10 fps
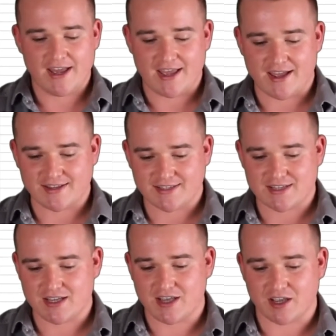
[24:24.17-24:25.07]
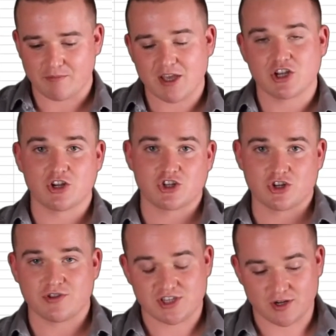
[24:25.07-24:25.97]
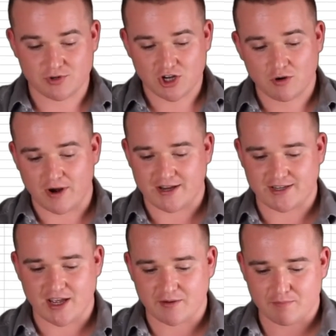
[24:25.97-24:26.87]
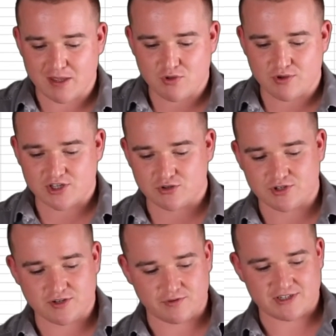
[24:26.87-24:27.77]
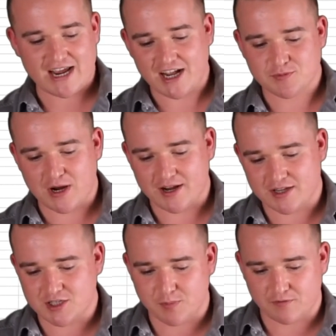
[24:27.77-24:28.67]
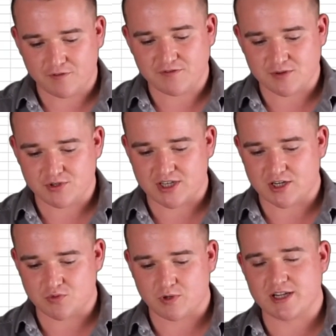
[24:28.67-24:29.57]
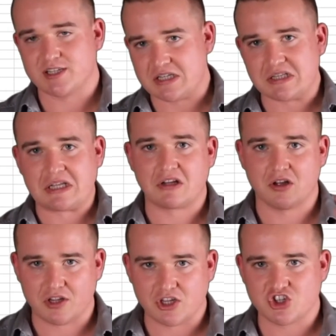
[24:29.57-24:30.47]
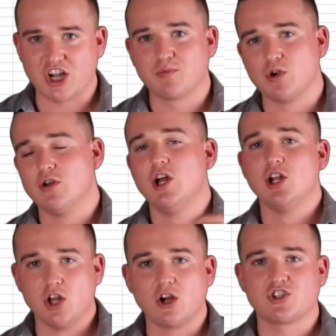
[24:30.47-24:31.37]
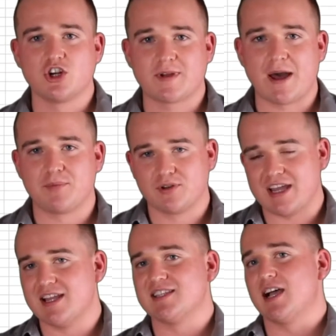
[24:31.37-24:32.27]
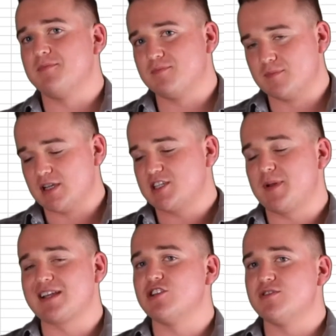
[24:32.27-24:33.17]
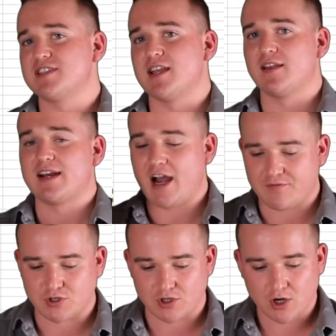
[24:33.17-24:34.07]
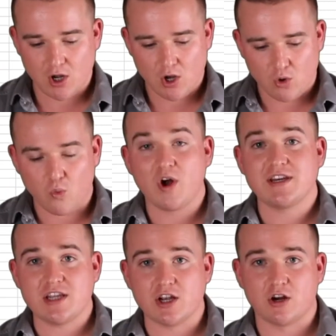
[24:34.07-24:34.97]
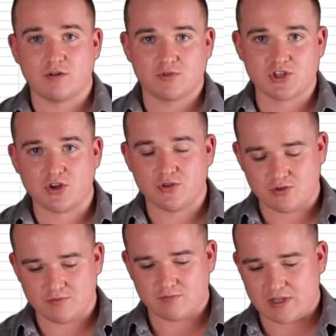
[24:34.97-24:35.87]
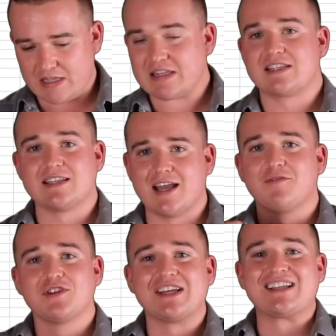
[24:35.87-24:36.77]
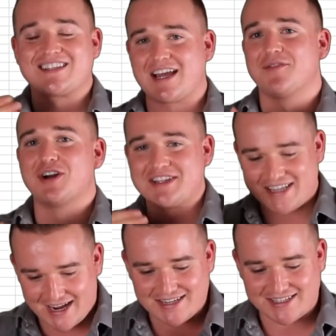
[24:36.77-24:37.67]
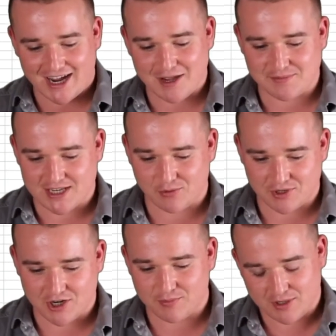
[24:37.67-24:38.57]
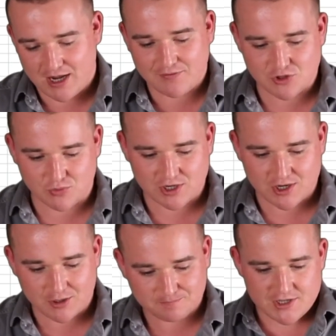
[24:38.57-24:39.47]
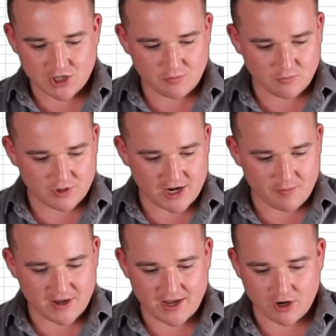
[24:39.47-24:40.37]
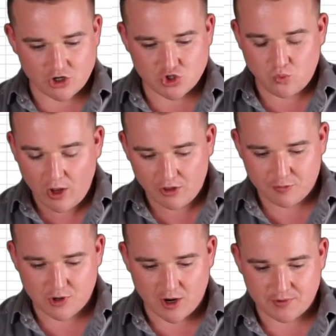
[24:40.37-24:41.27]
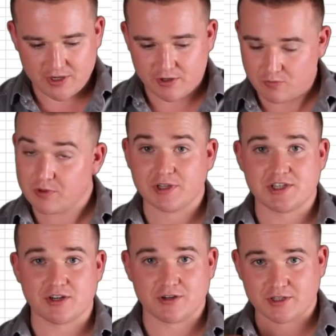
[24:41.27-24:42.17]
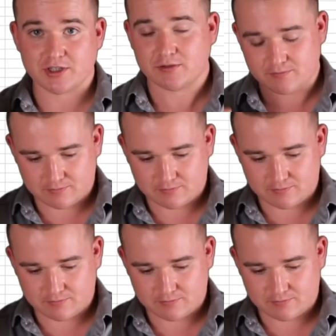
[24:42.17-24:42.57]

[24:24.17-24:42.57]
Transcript: and seeing, making sure these numbers are right. And maybe you guys are in different tax brackets, but fifteen percent is what I did like in general. Long-term capital gains, I'm expecting you to sell it after one year. So you, this everything is kind of on a tight timetable here, but after one year. So we're now buying our twelfth property. You're really starting to